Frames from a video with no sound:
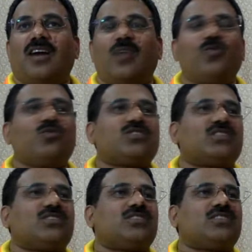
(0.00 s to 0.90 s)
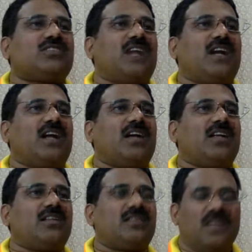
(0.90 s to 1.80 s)
How do you say Jesus died our
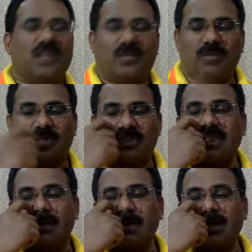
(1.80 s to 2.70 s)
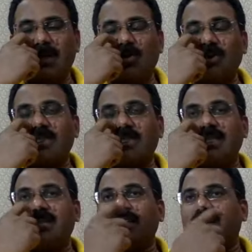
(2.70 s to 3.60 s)
death? Because he committed no
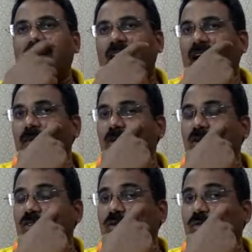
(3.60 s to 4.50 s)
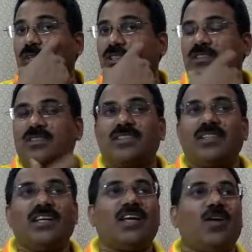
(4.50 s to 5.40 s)
sin, and because of which
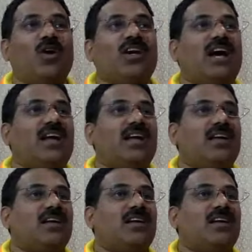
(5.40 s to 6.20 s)
he cannot die.